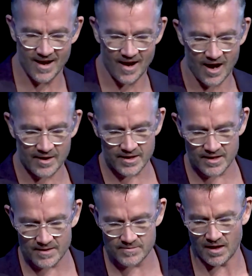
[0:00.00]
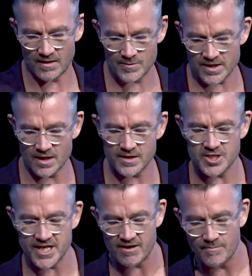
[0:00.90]
I'm going to
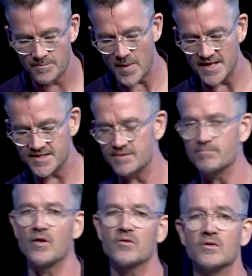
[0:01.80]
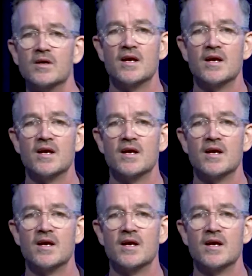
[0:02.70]
share a basic model